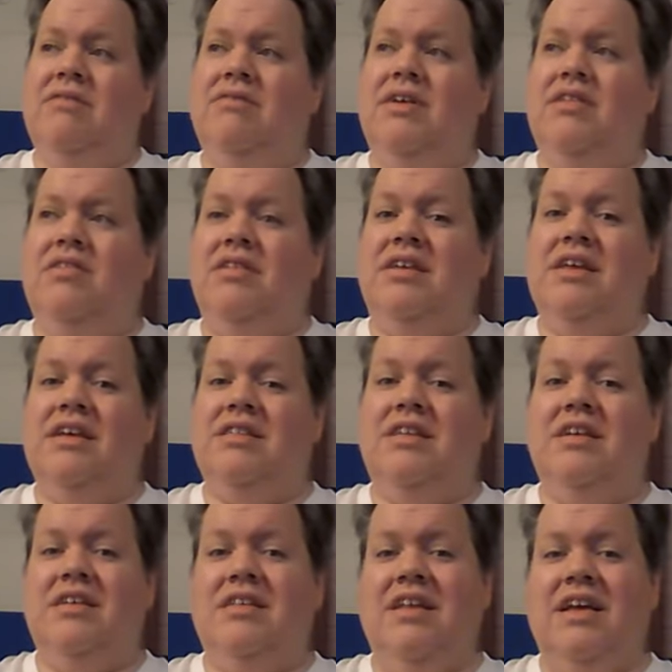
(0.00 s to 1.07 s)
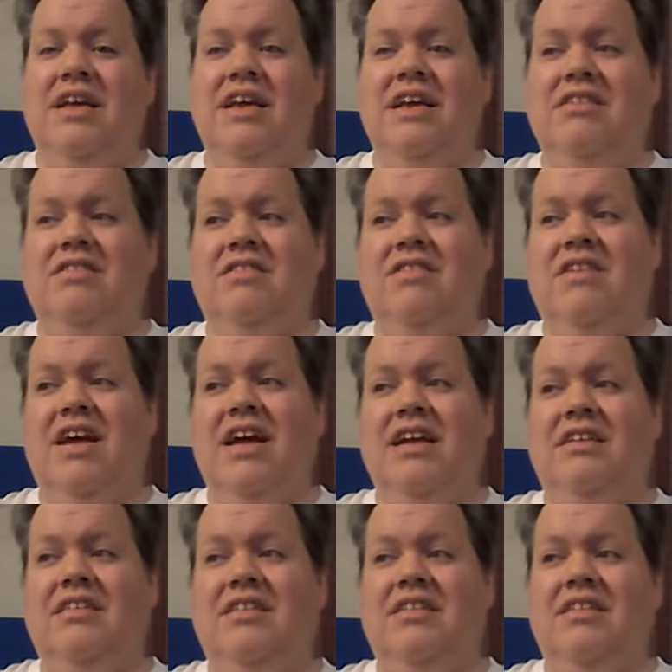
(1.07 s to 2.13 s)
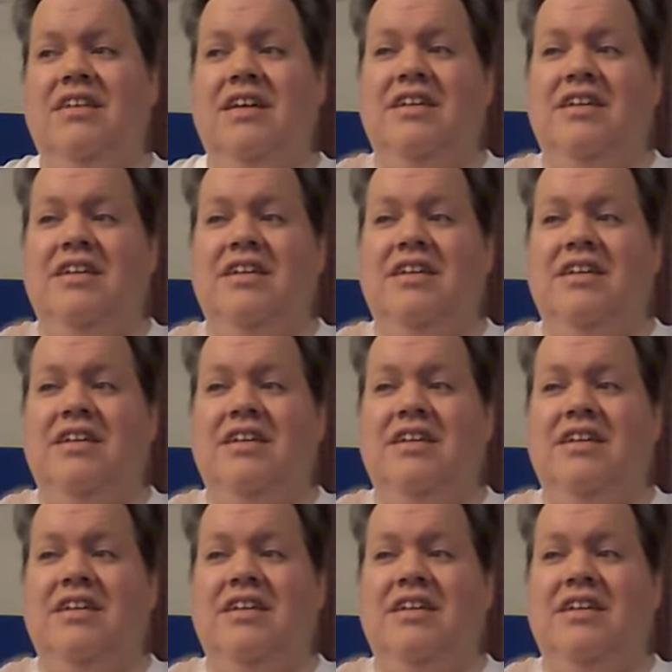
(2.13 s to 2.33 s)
well, get the Easter eggs